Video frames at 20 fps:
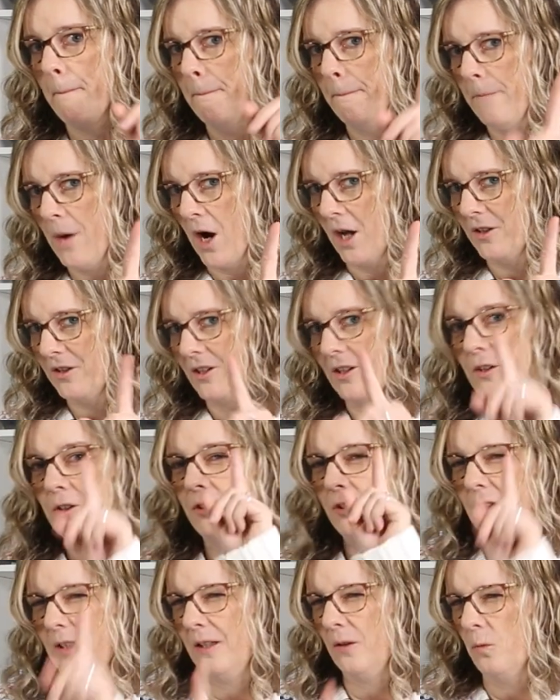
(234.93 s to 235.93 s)
But
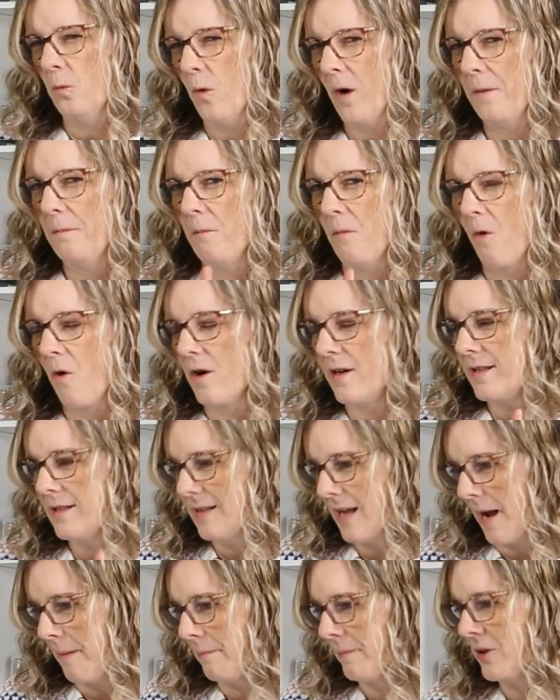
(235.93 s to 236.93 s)
you need one more
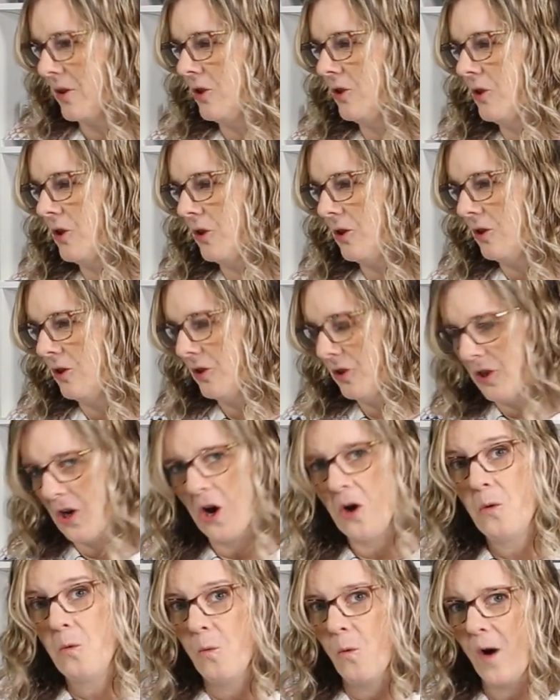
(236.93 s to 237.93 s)
step.
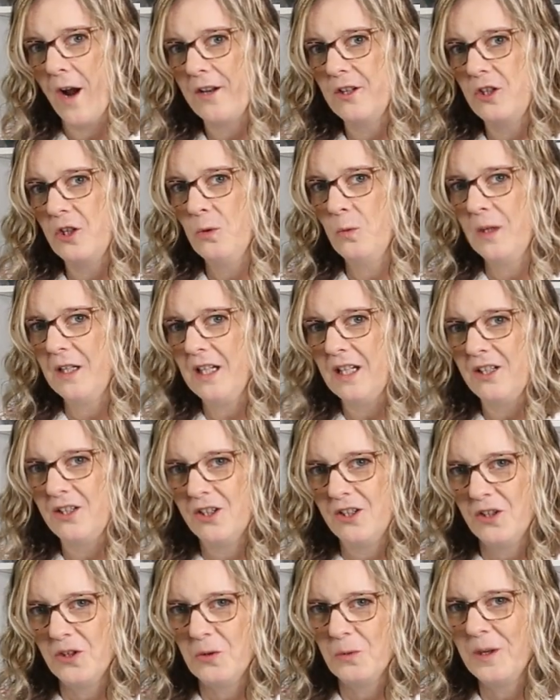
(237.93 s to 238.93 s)
No, what do we need
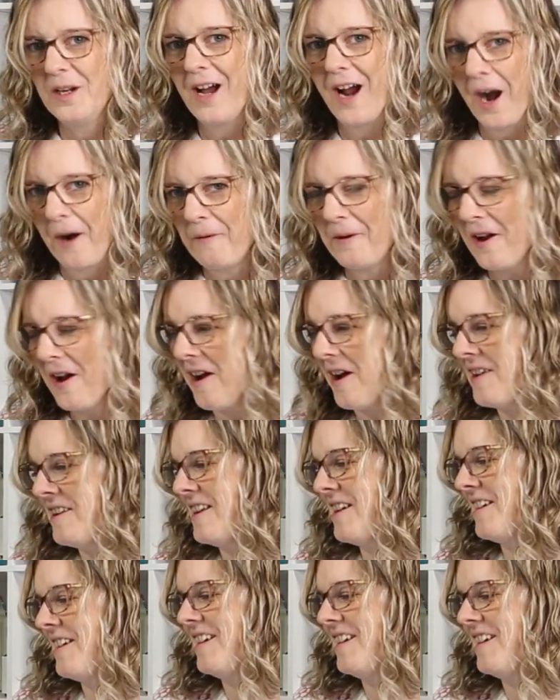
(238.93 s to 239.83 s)
to do with iron-on?